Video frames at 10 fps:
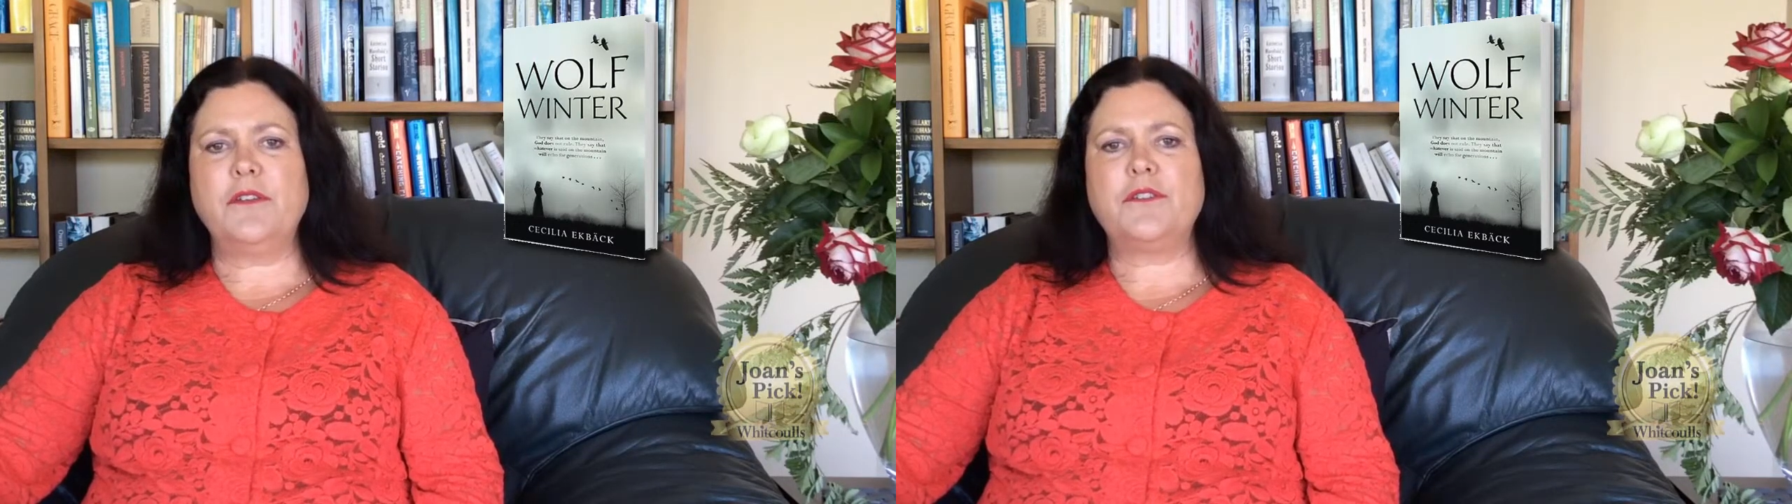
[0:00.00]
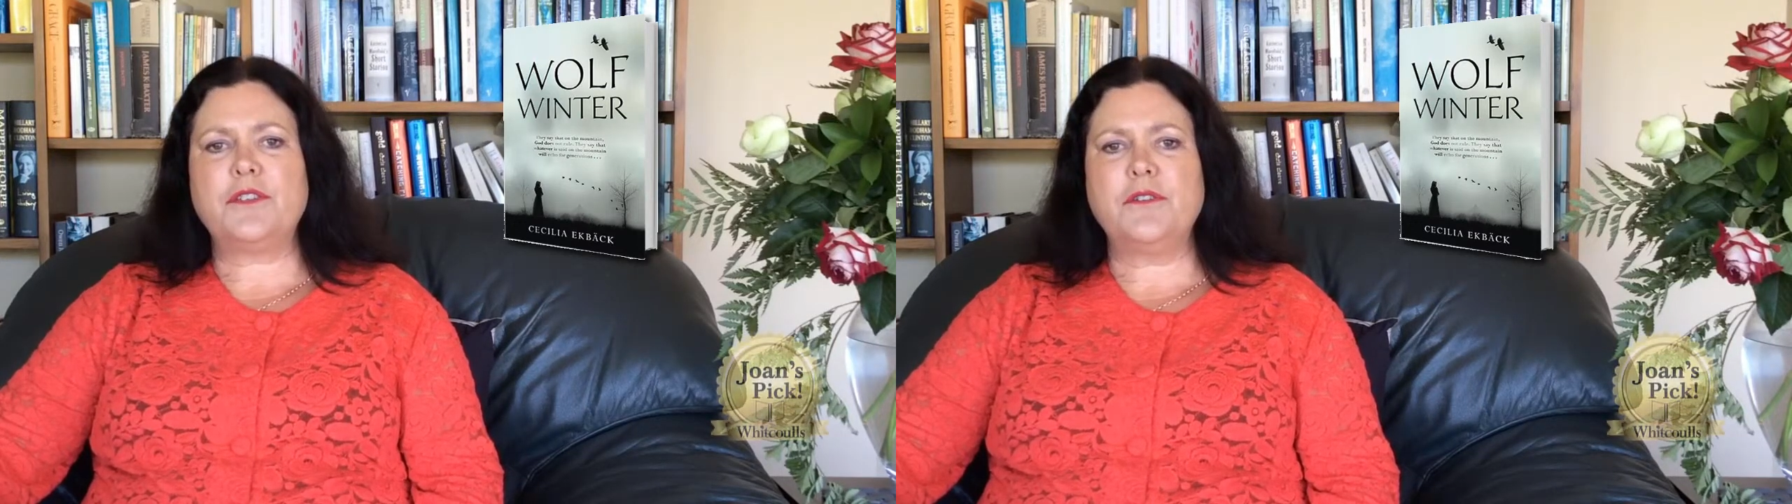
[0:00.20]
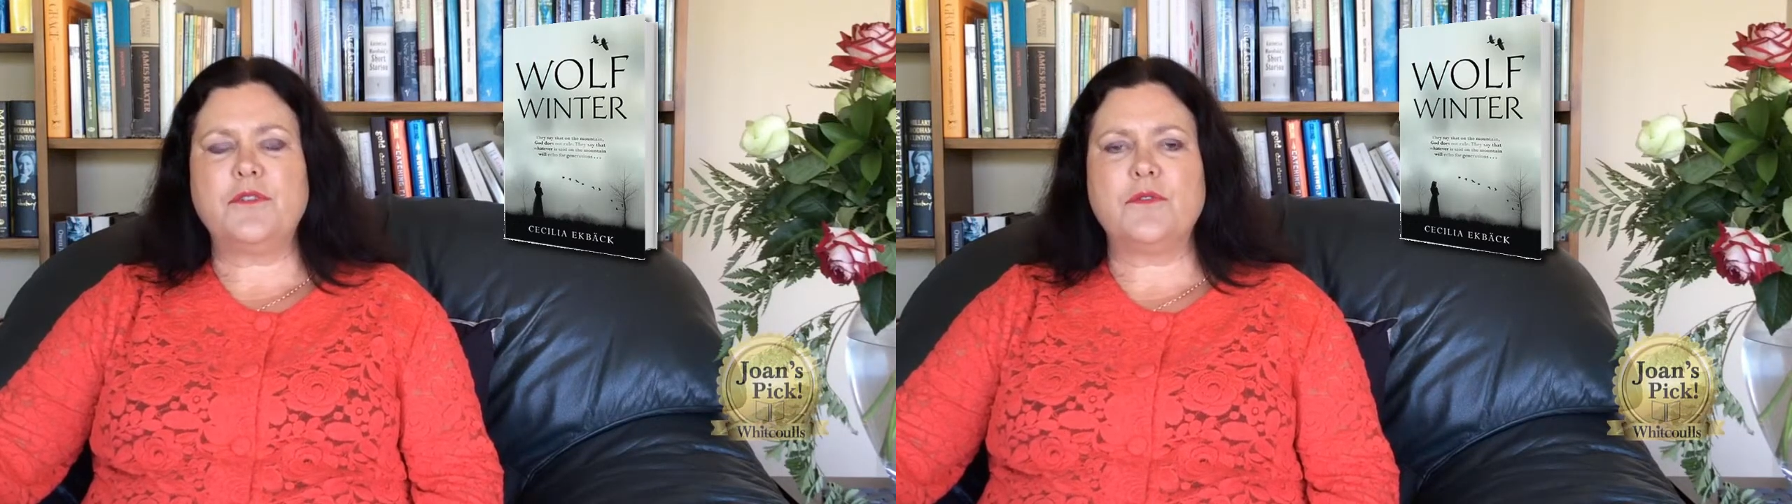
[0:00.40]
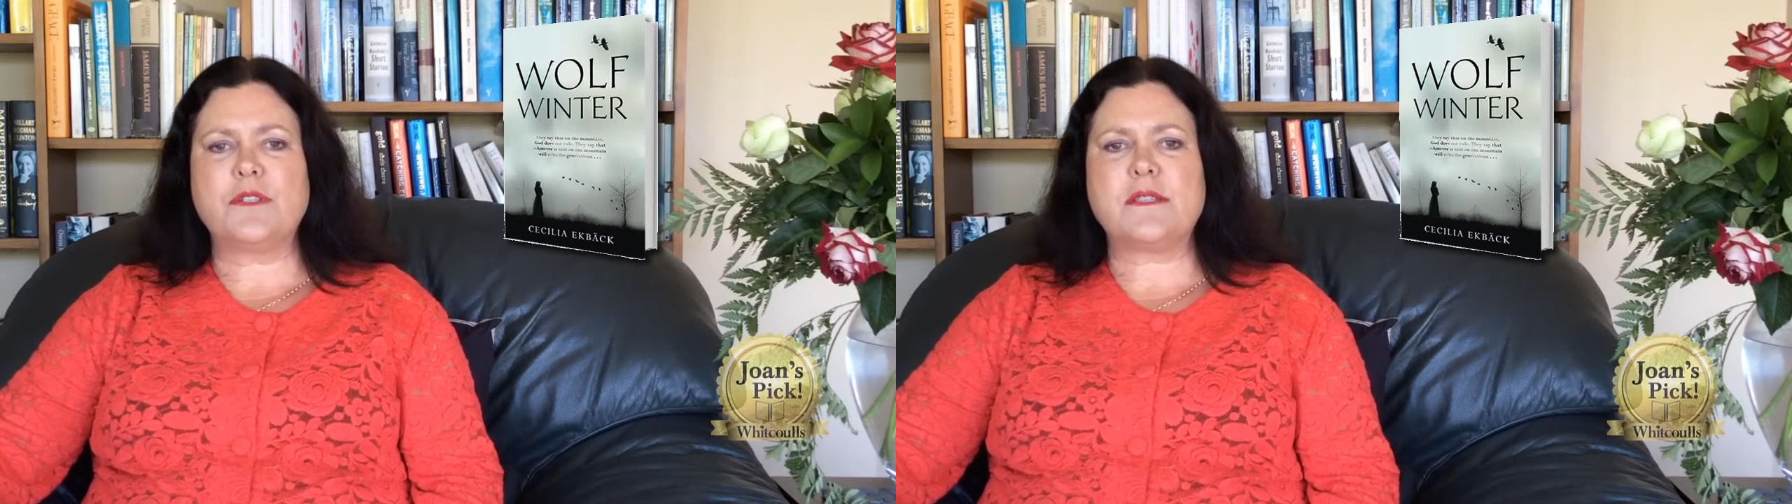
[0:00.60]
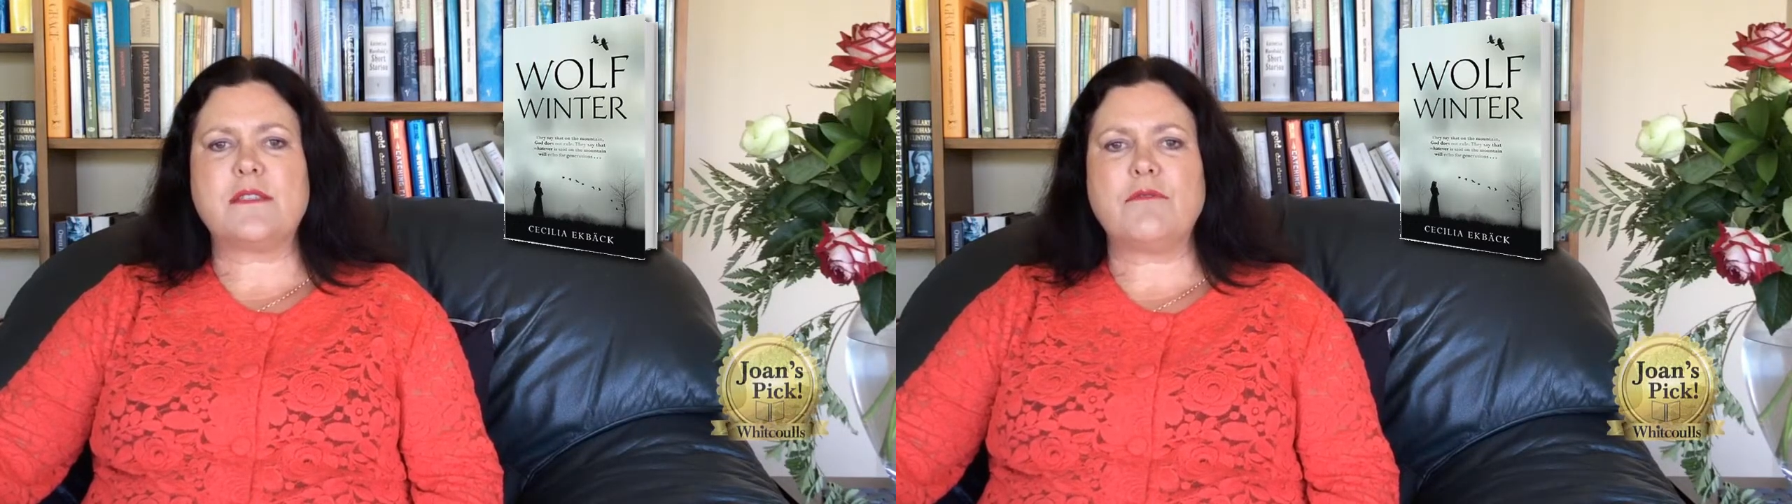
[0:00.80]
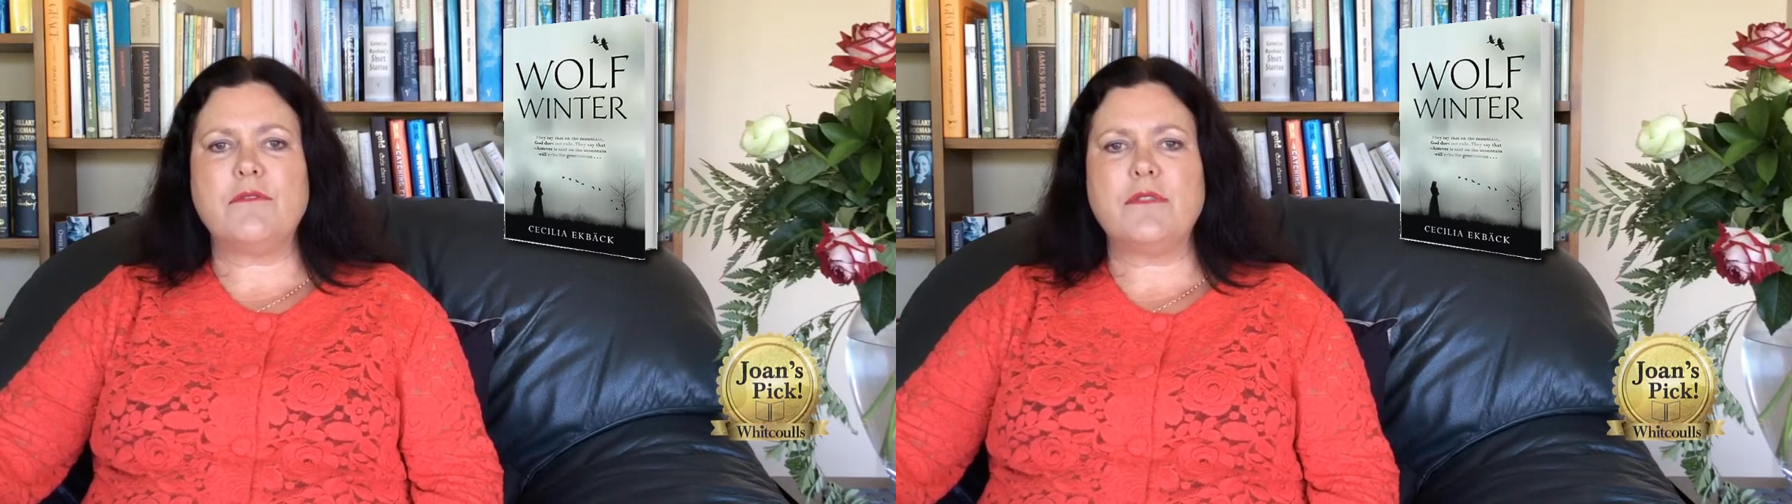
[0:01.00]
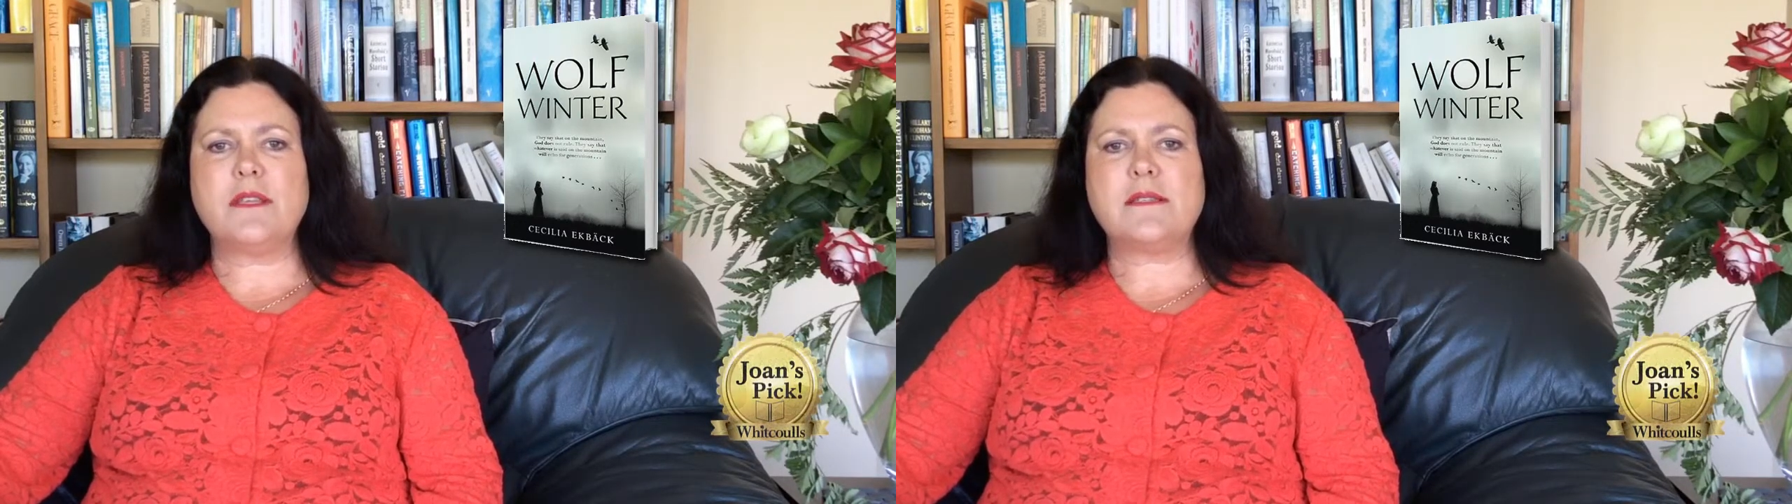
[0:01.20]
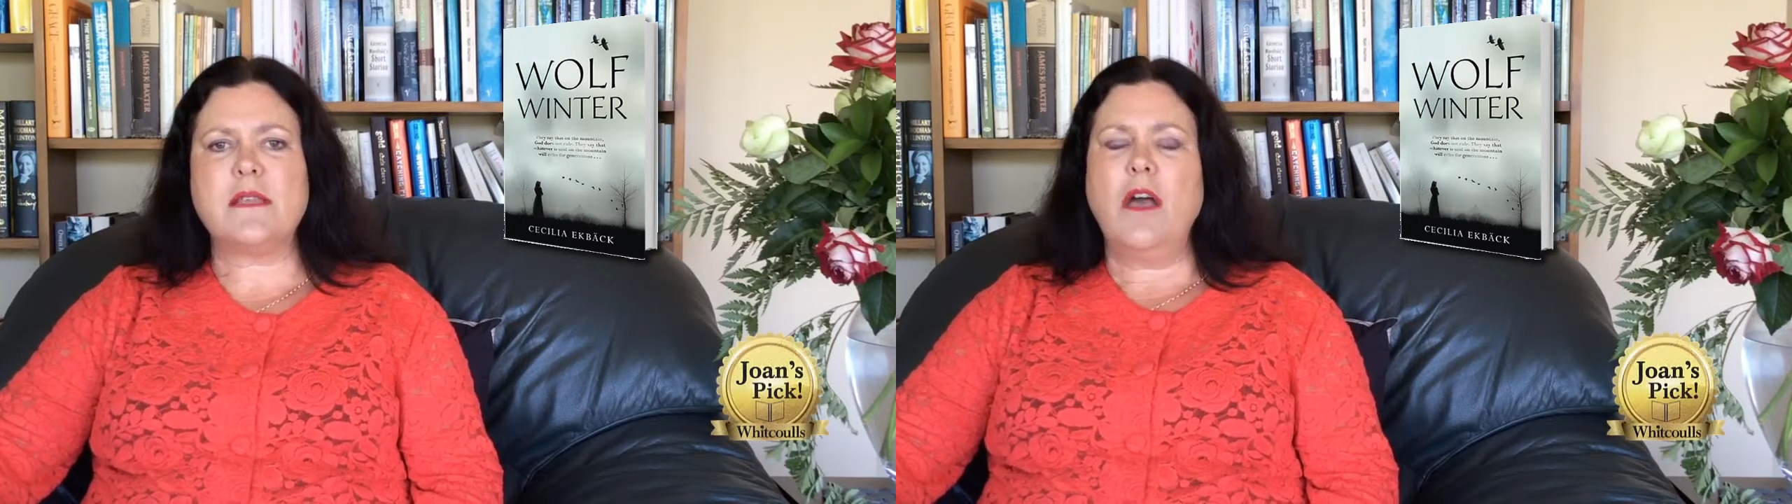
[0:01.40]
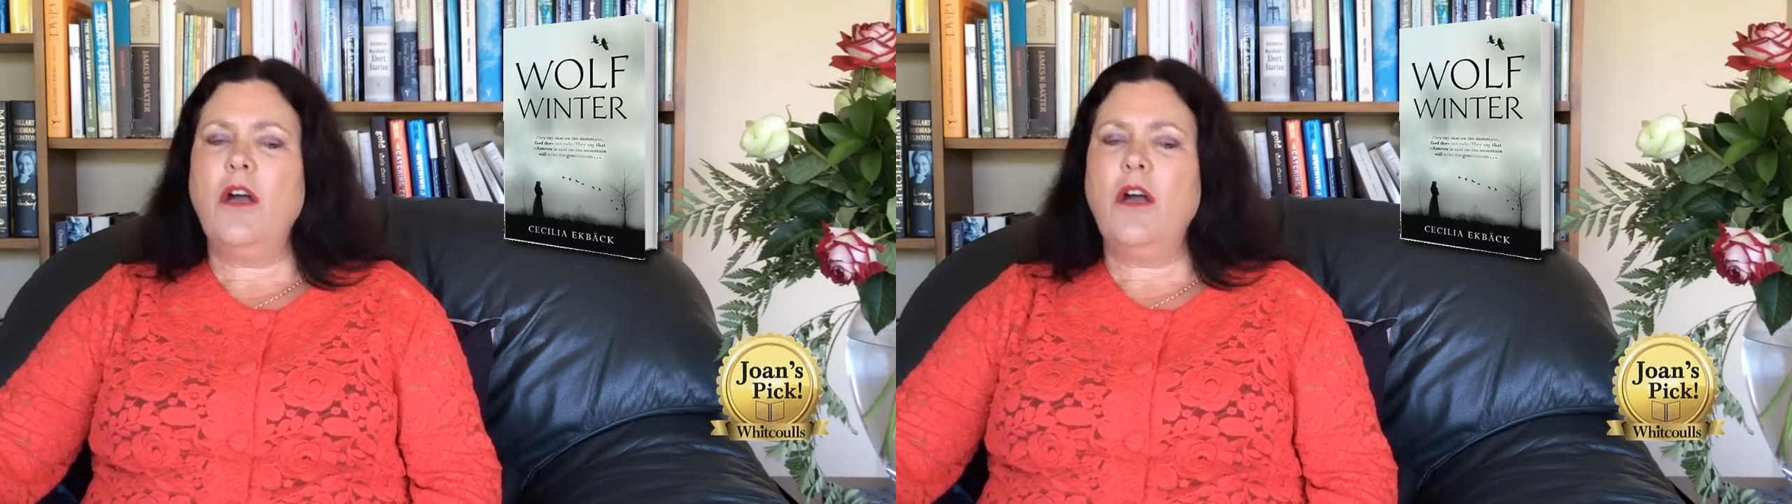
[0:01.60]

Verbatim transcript: her two daughters through this